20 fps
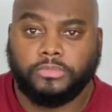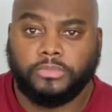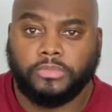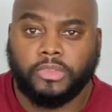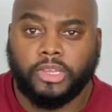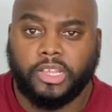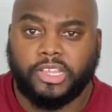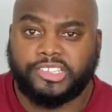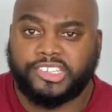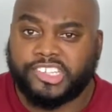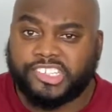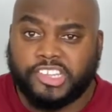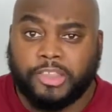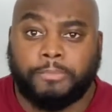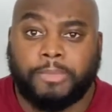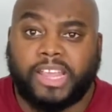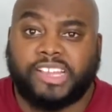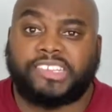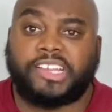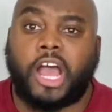Is this the
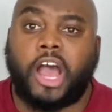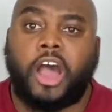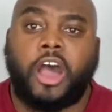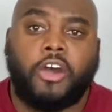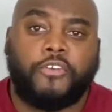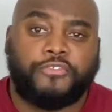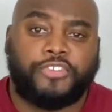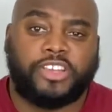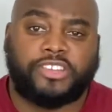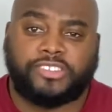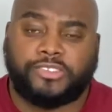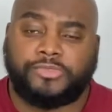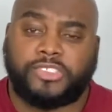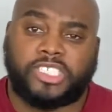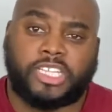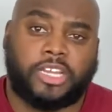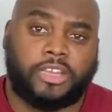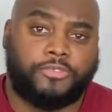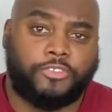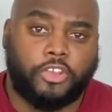best offensive
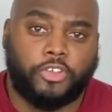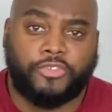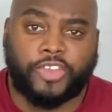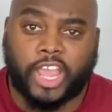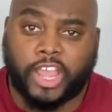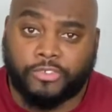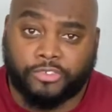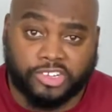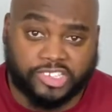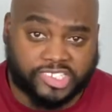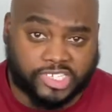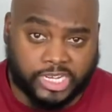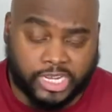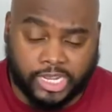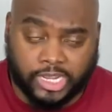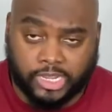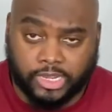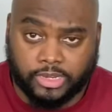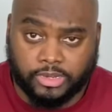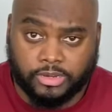team you've ever
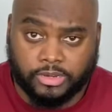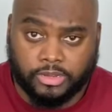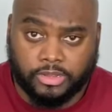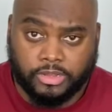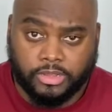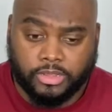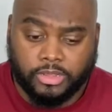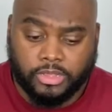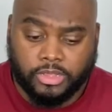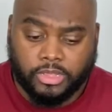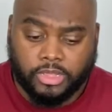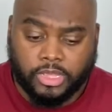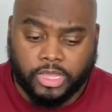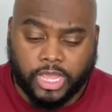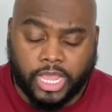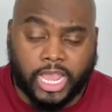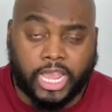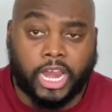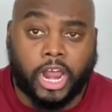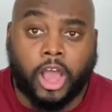seen?
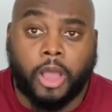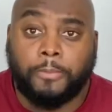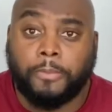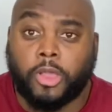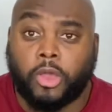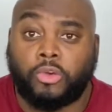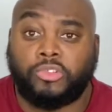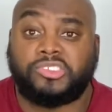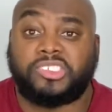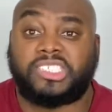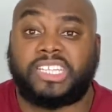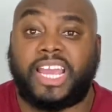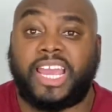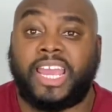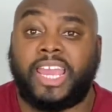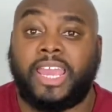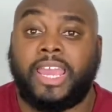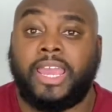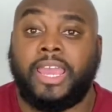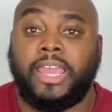And I'm going to
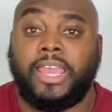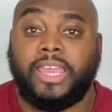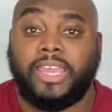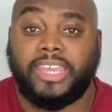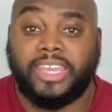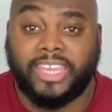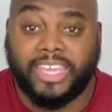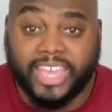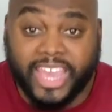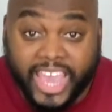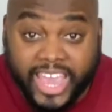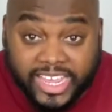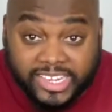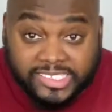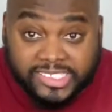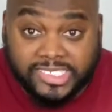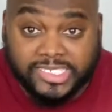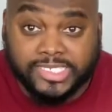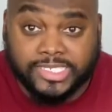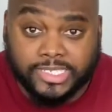say
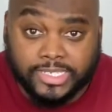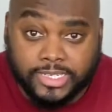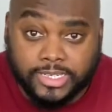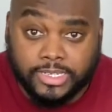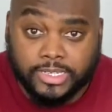yes.